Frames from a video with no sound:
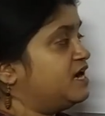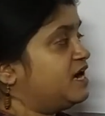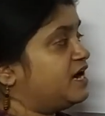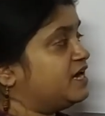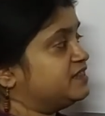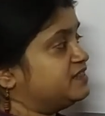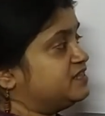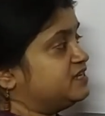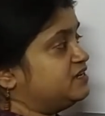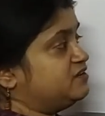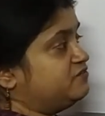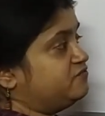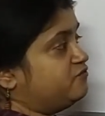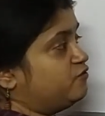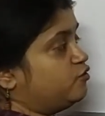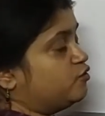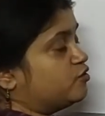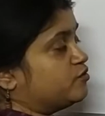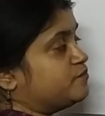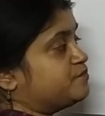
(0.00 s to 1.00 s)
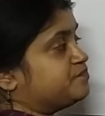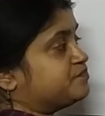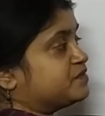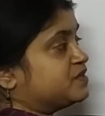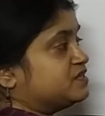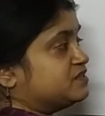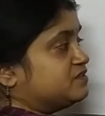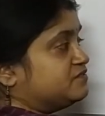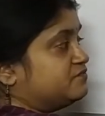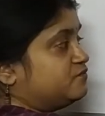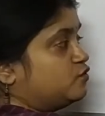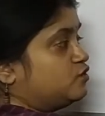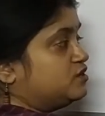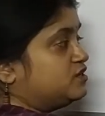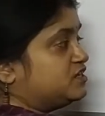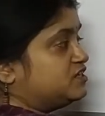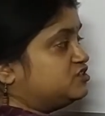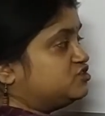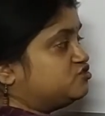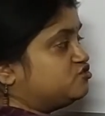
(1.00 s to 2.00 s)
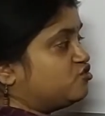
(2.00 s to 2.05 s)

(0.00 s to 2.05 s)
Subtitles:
and therefore the voltage